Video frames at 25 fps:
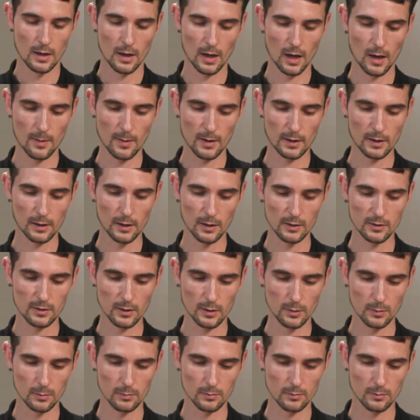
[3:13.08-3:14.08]
I can
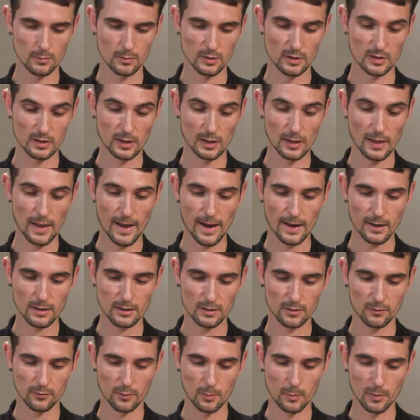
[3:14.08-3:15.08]
also
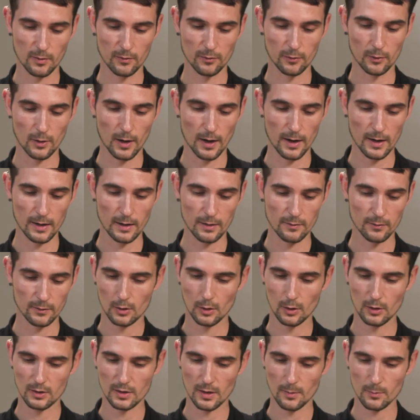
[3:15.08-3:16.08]
select from a variety of
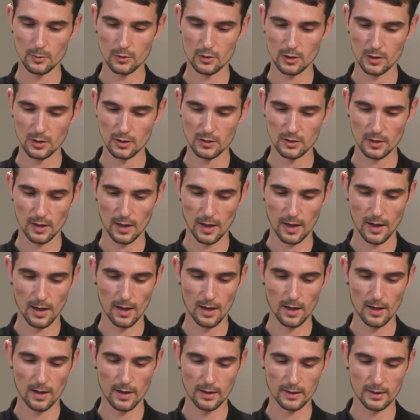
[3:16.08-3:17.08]
colour temperatures.
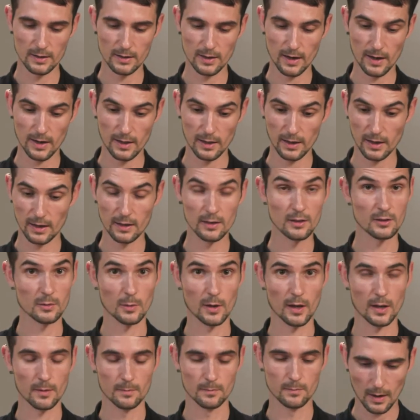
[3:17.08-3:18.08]
I can dial it in as
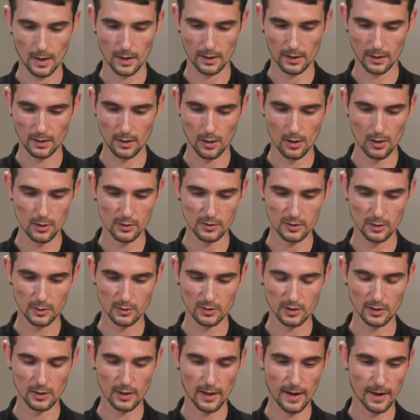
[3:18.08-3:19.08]
well. I can also
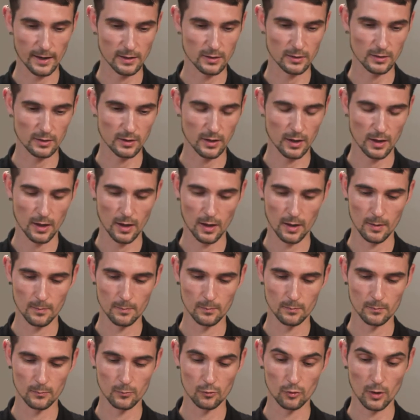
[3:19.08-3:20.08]
select
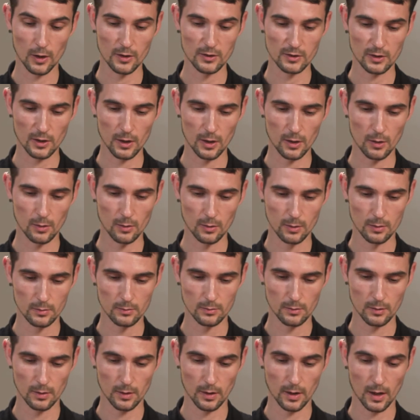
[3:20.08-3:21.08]
Rosco
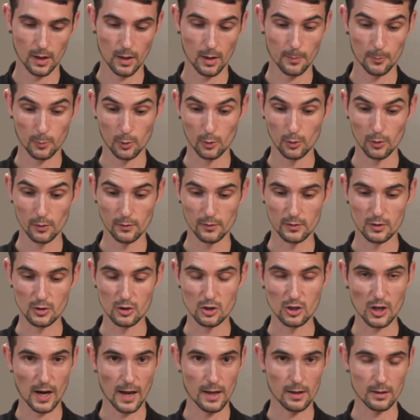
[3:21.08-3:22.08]
approved
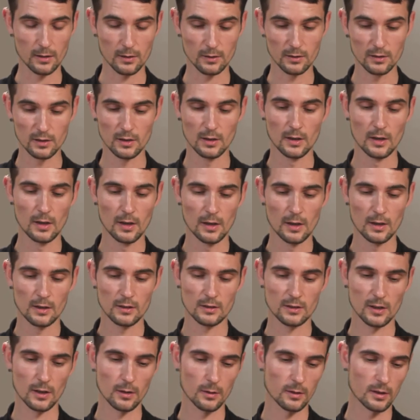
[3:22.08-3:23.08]
gels.
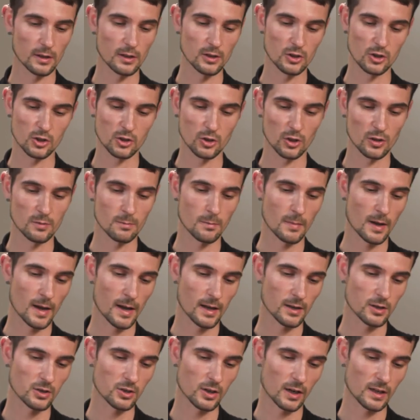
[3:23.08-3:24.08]
So these should
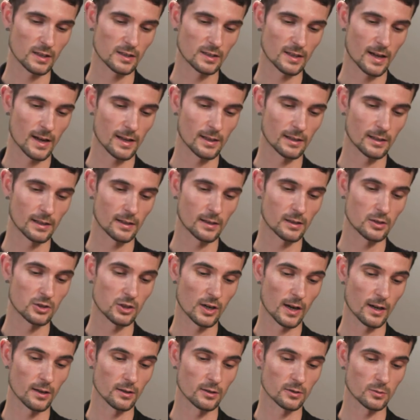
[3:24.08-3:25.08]
match exactly the
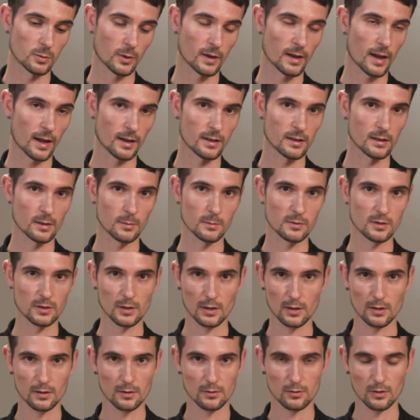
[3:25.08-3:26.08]
gels when adding them
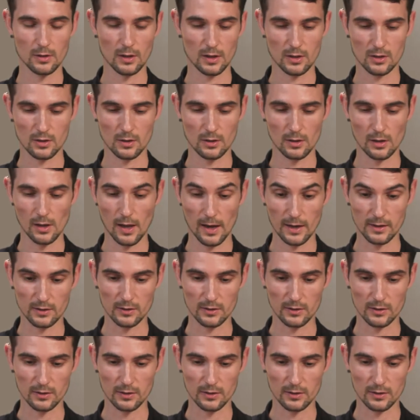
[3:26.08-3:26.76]
to traditional light